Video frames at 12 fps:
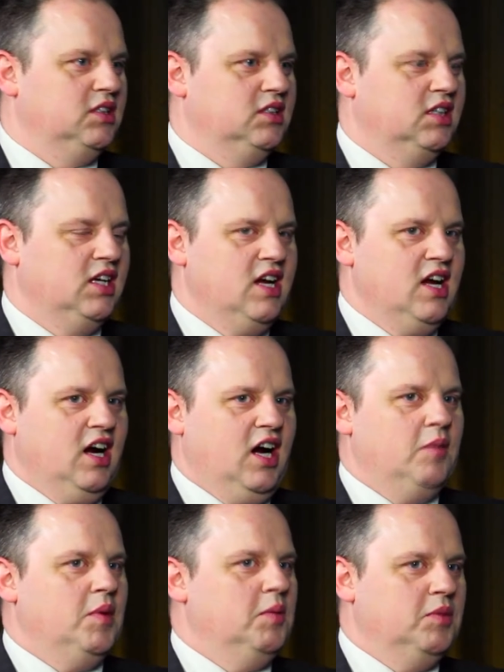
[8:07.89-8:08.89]
And
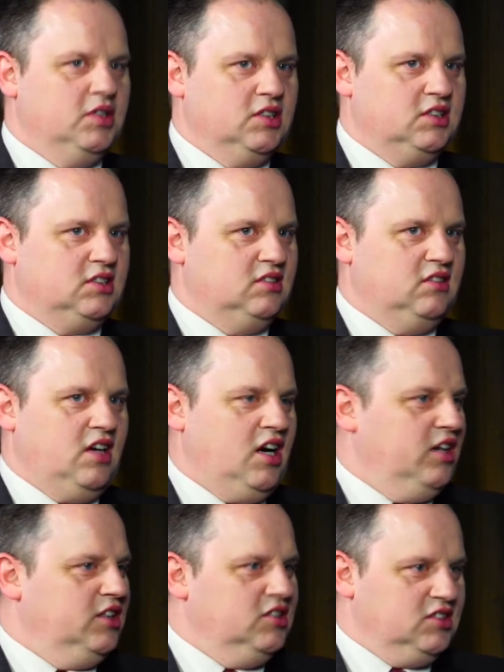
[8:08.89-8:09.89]
our members
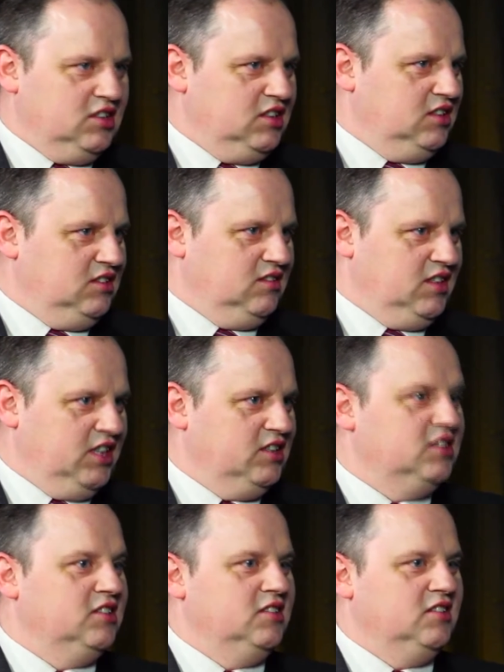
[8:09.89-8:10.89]
aren't usually there
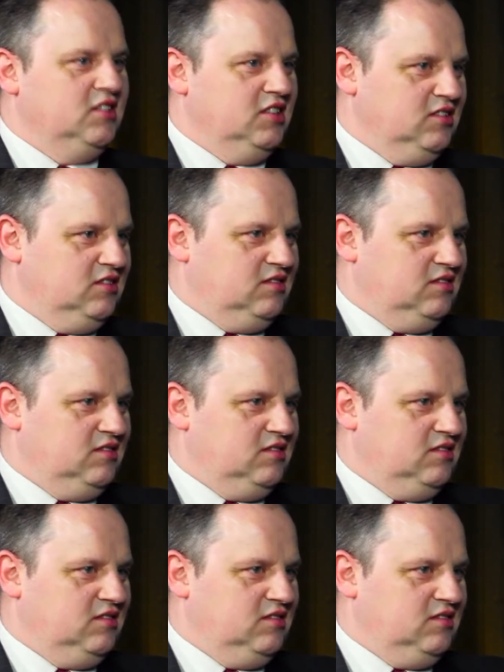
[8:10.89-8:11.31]
to to